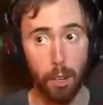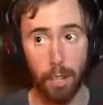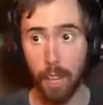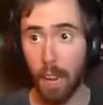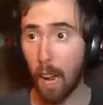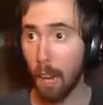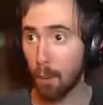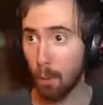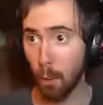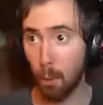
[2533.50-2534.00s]

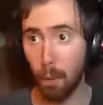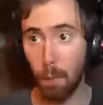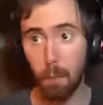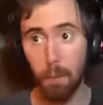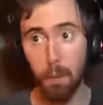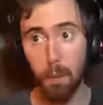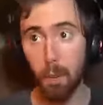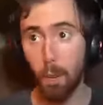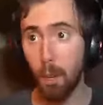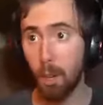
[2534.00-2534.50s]
aggro him.
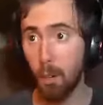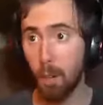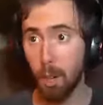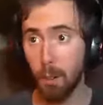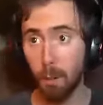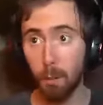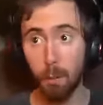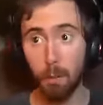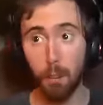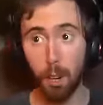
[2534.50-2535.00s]
Don't
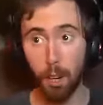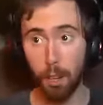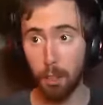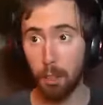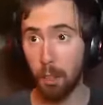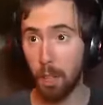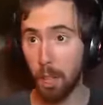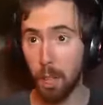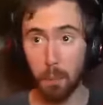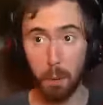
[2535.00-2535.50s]
even fucking
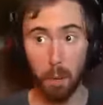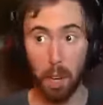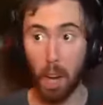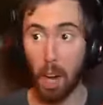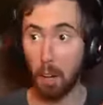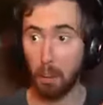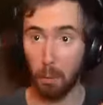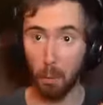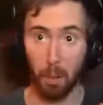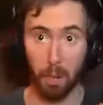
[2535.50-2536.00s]
think about
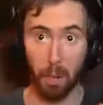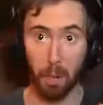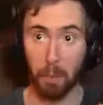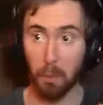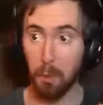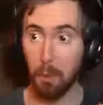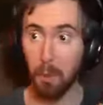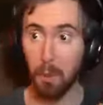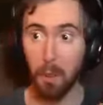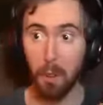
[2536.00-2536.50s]
aggroing him,
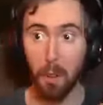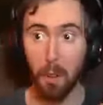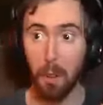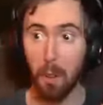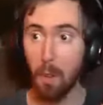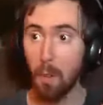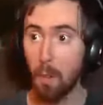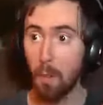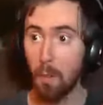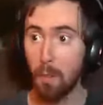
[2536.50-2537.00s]
dude.
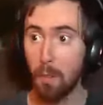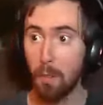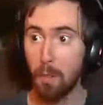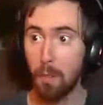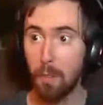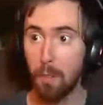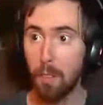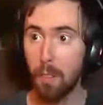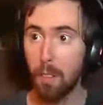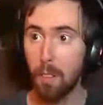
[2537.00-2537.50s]

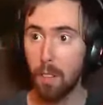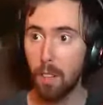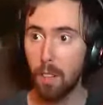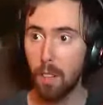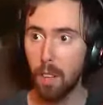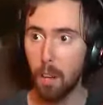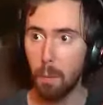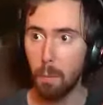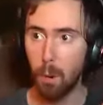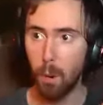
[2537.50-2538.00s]

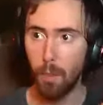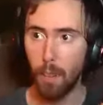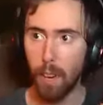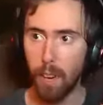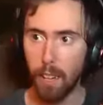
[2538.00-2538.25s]
Move in.